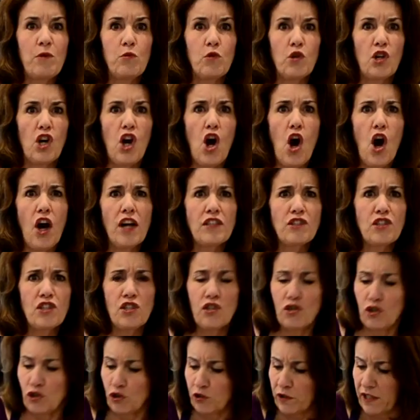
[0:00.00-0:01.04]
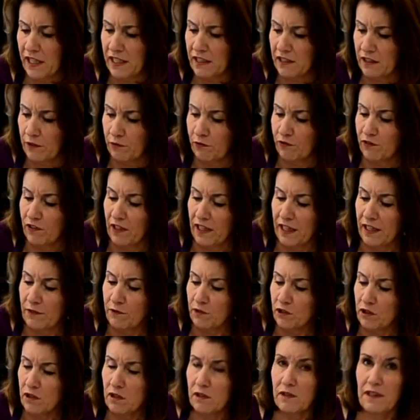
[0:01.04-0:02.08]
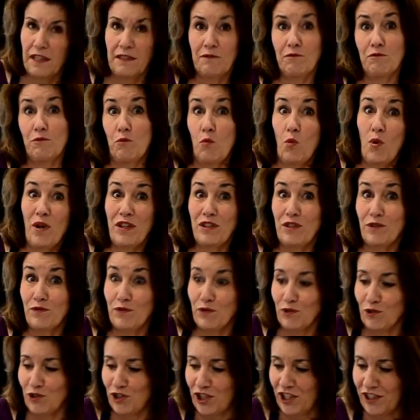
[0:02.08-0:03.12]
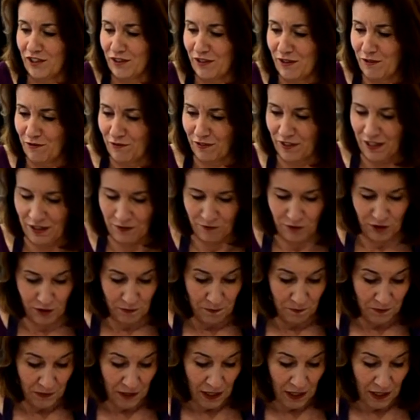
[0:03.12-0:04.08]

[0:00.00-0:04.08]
will concentrate the flavor, that wonderful cherry flavor.